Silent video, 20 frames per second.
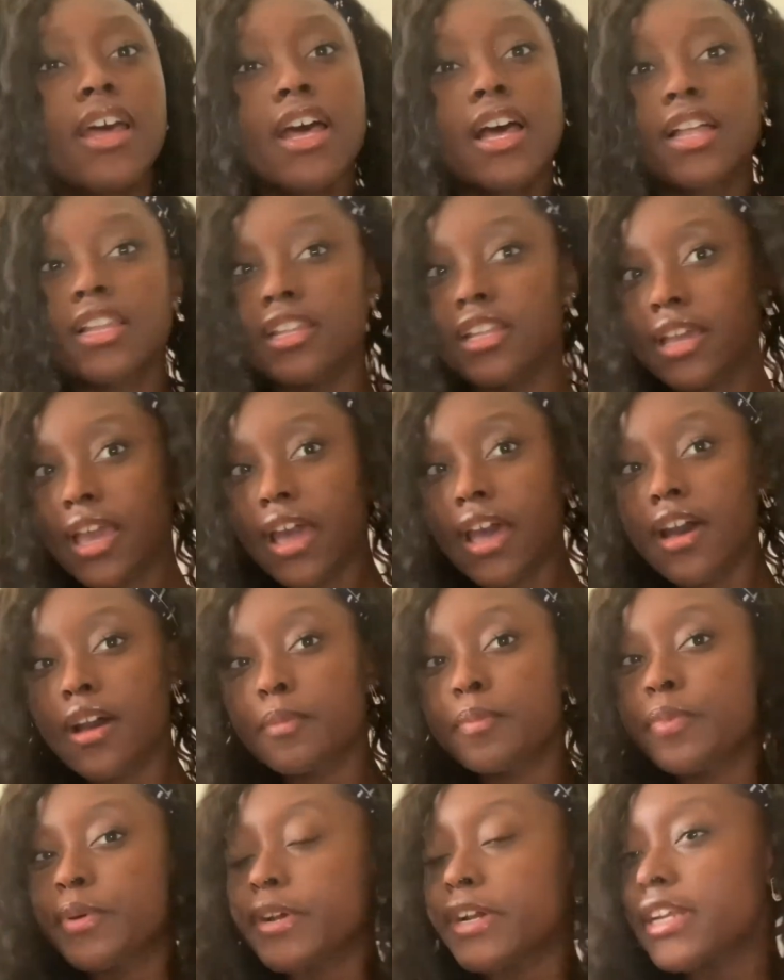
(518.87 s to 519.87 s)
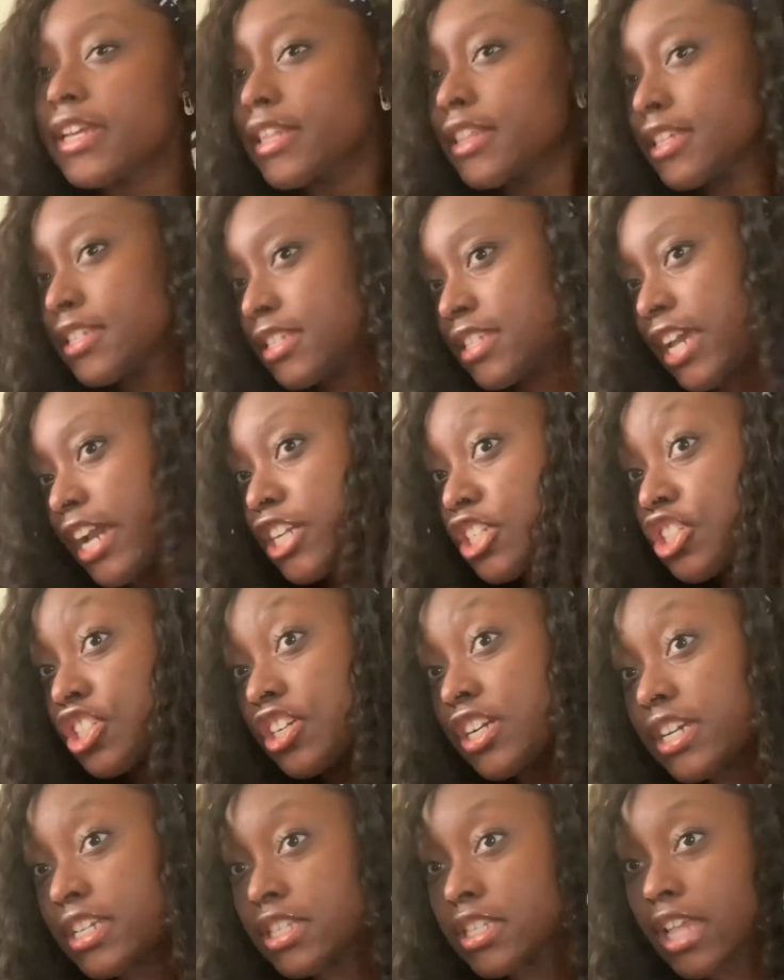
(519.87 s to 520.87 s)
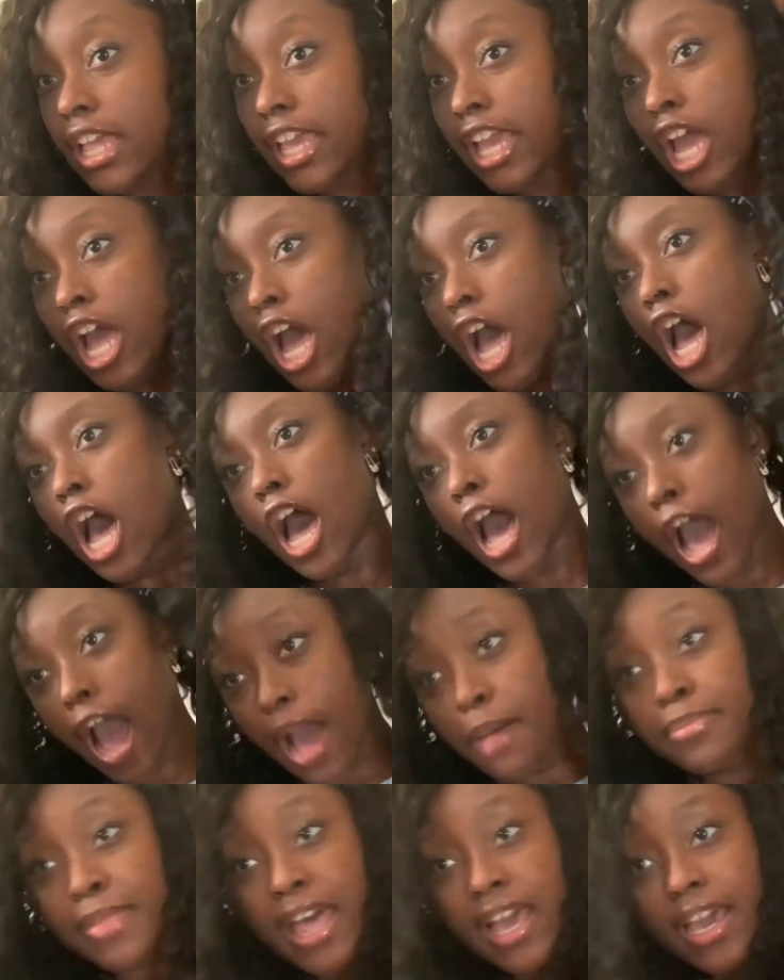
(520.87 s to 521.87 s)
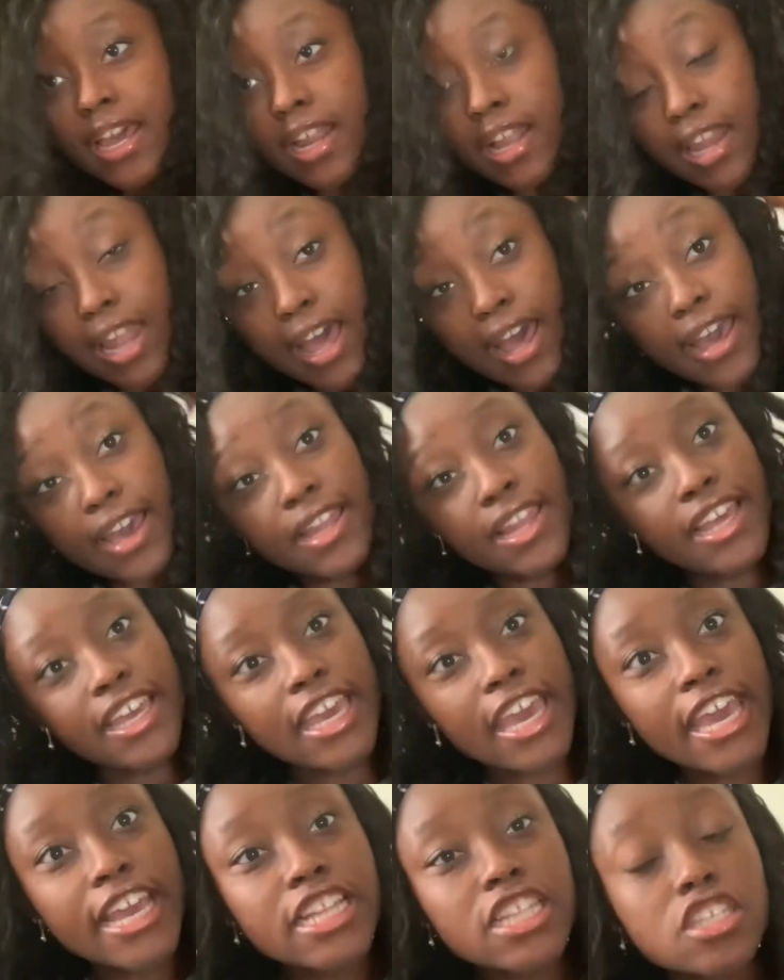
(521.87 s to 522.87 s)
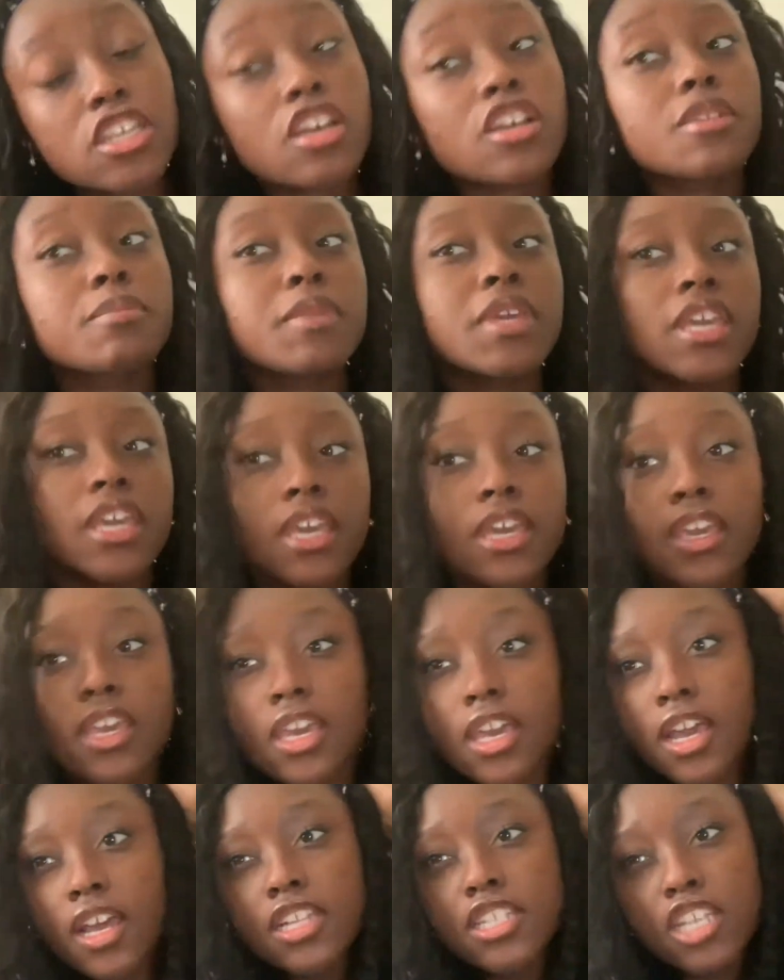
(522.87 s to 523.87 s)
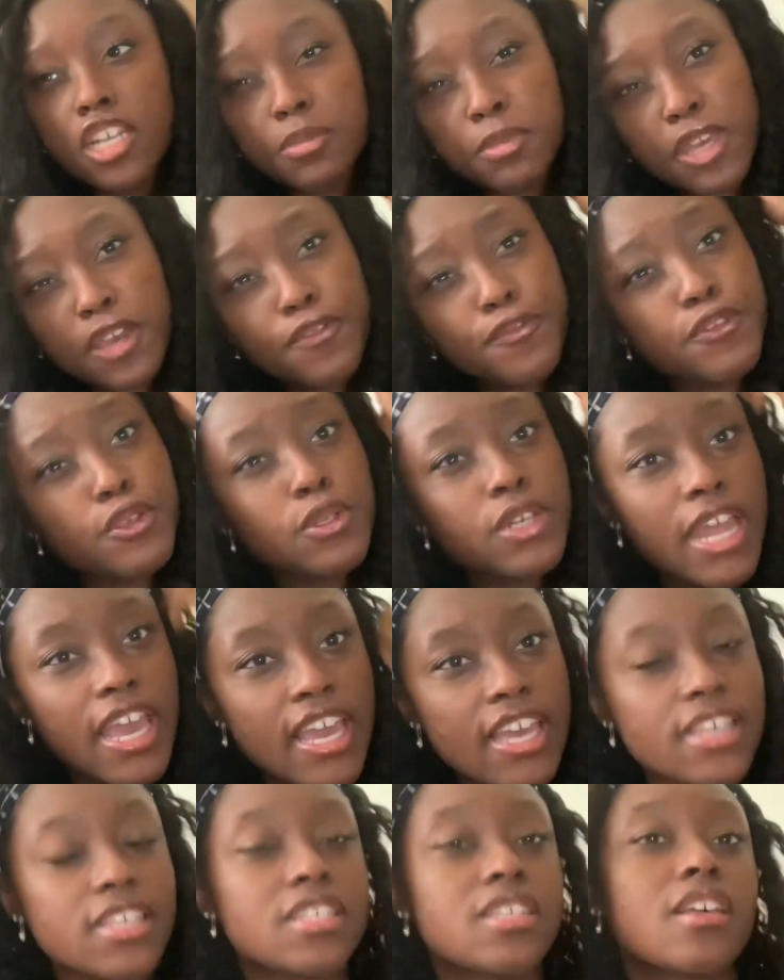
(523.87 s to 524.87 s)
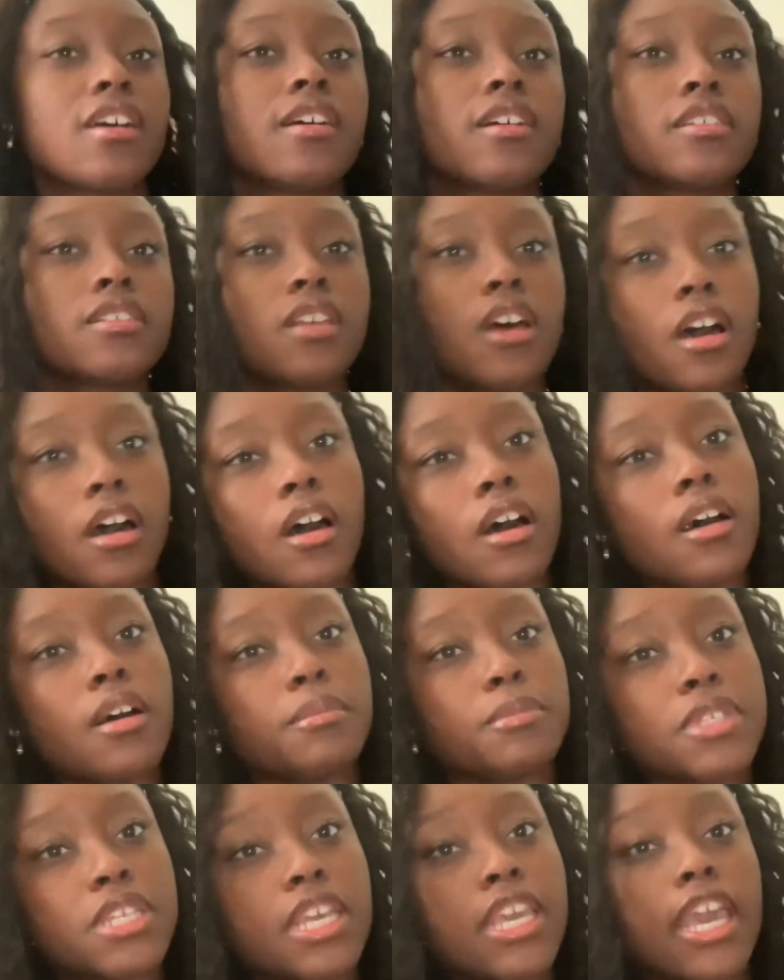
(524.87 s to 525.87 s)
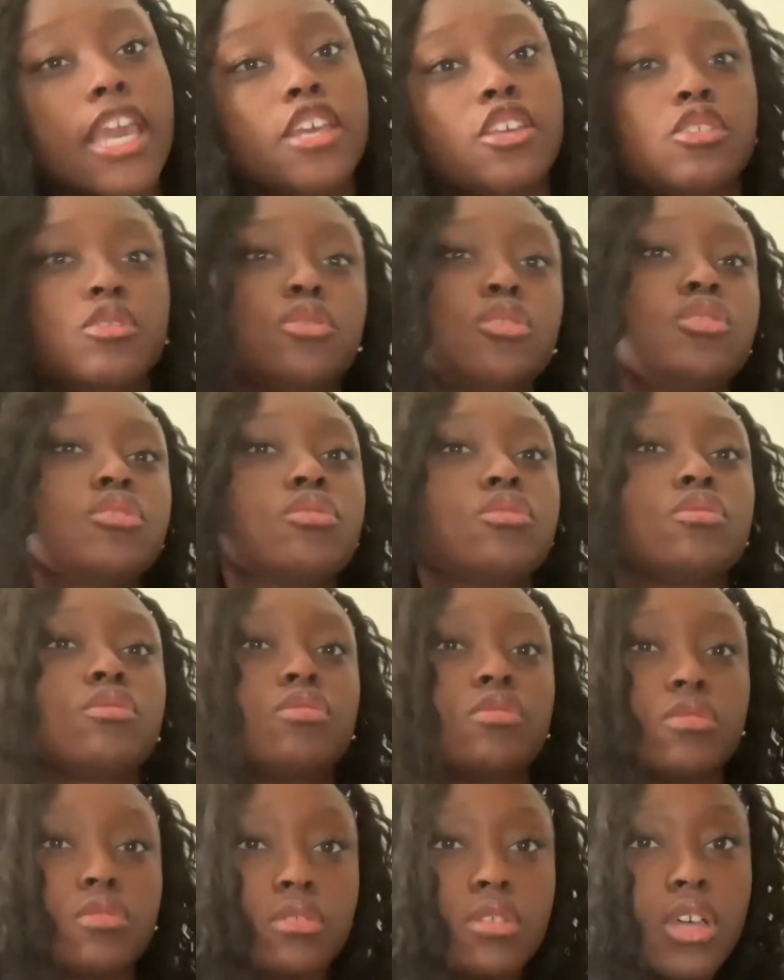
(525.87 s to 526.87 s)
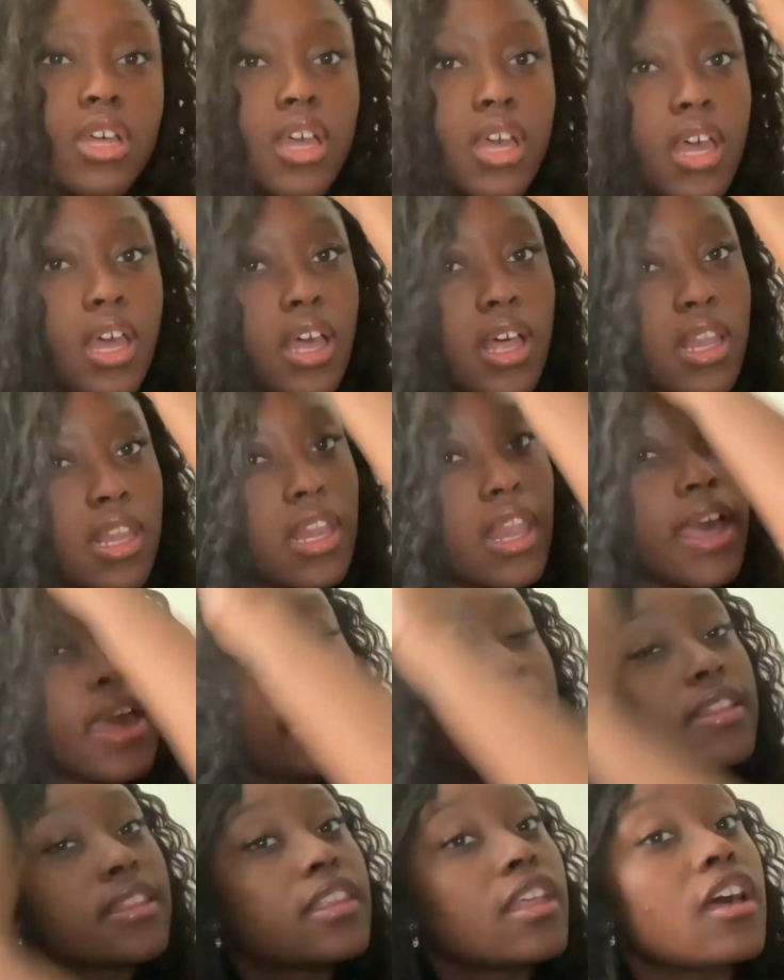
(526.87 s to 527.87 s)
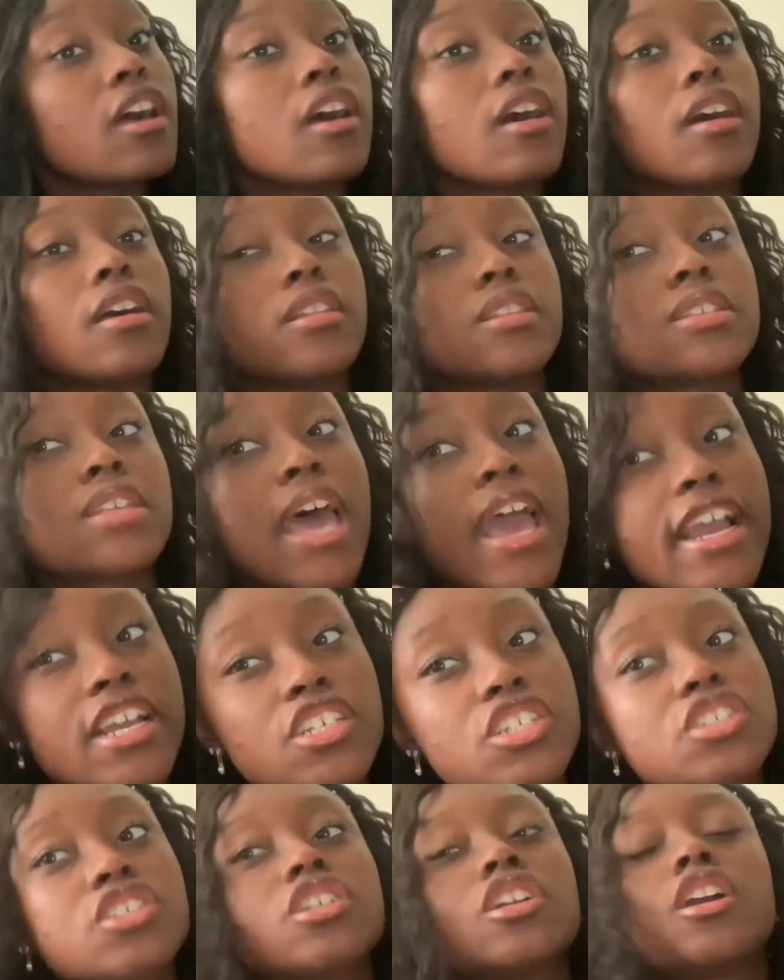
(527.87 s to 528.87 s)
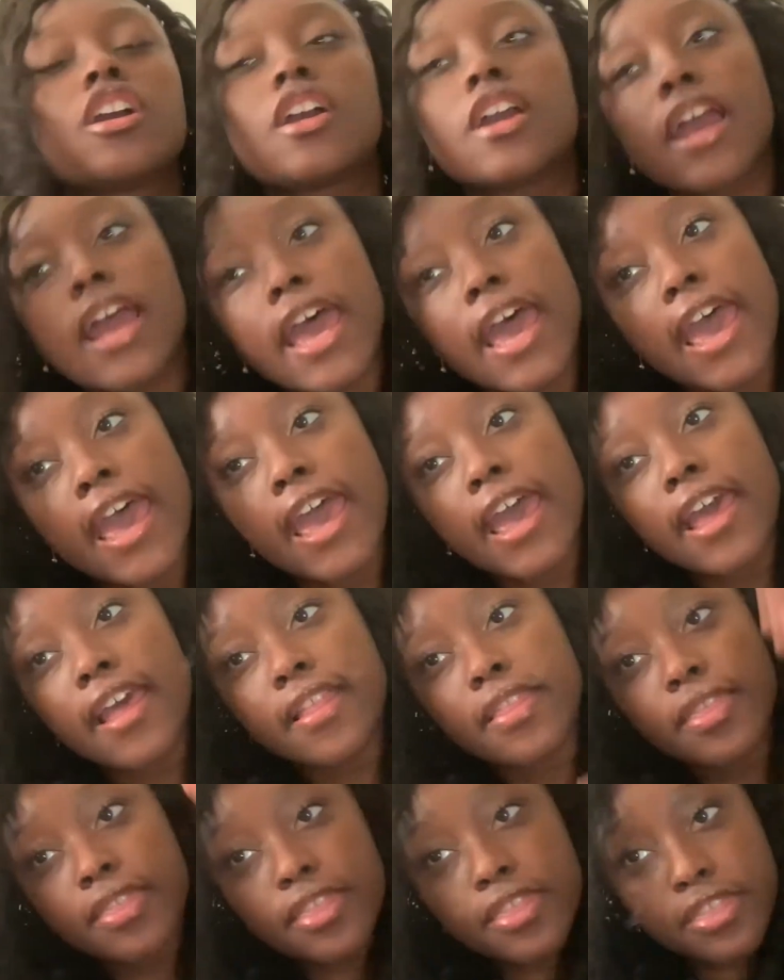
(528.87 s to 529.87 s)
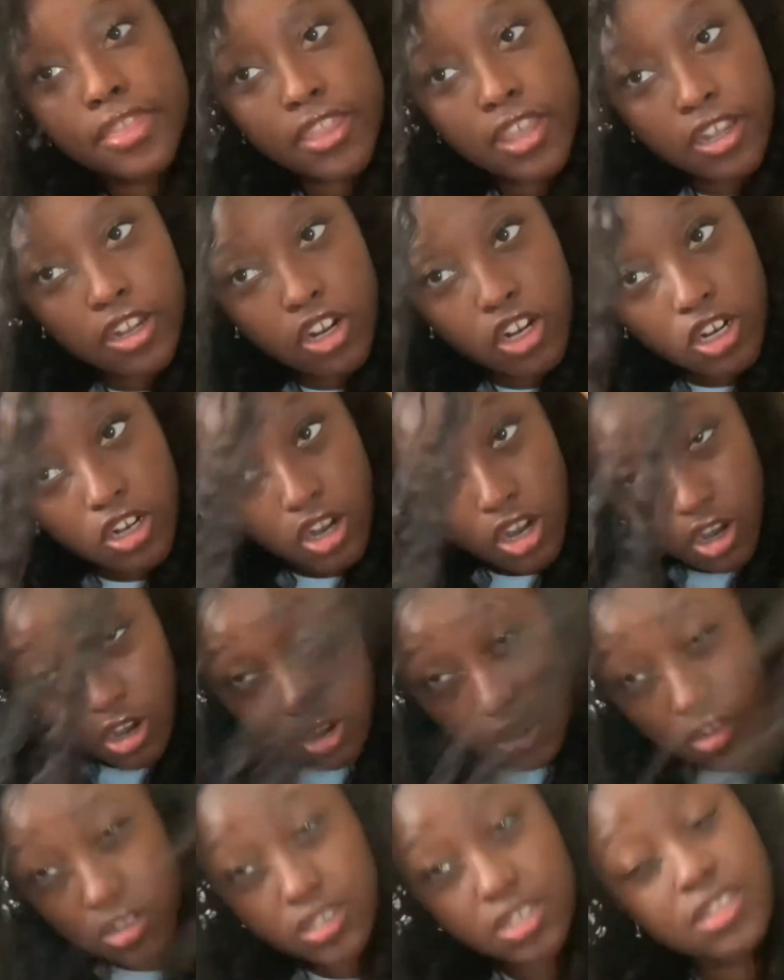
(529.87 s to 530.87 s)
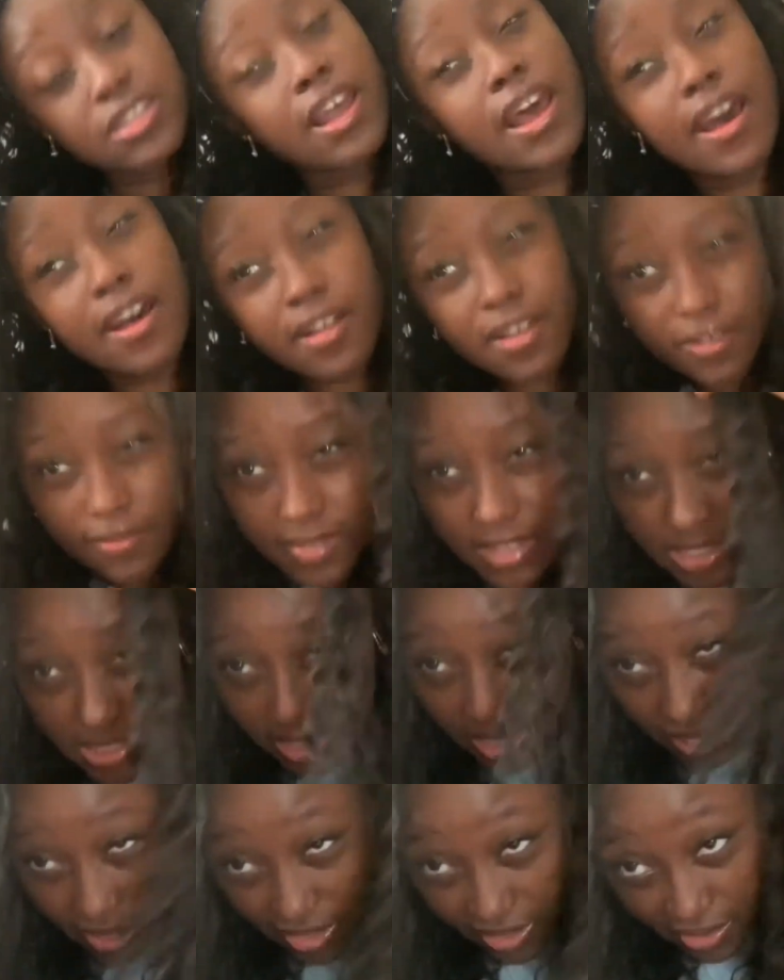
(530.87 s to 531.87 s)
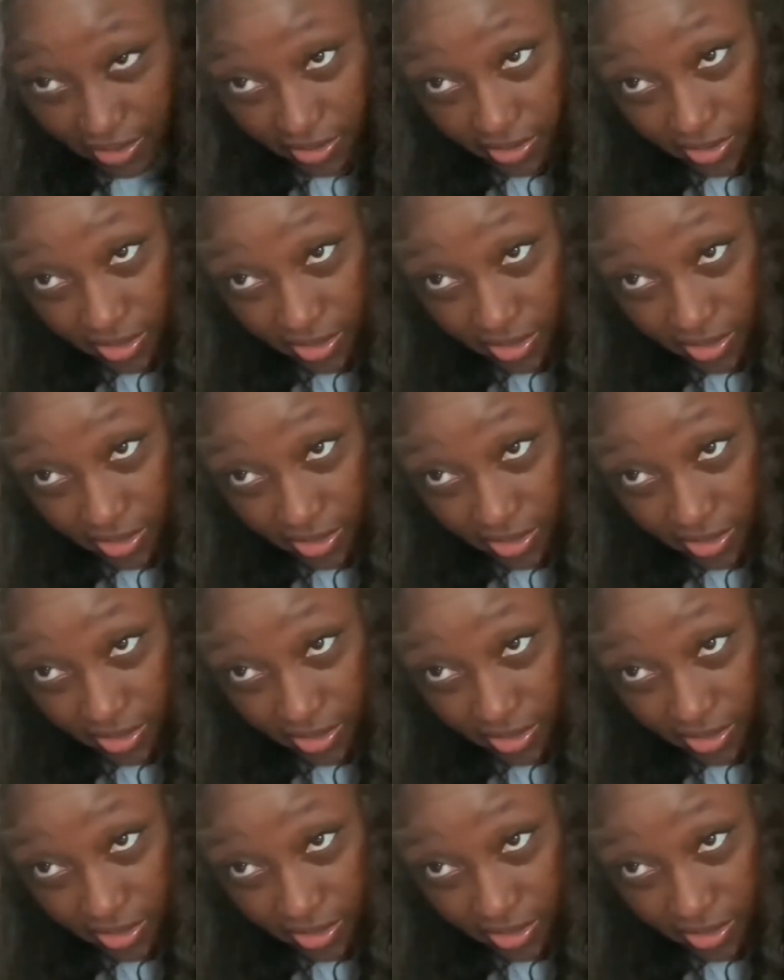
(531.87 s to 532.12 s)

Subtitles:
Look at how pretty this texture is. Like I'm not gonna lie, like it took me a few days to get used to like the texture and the curl style of this hair,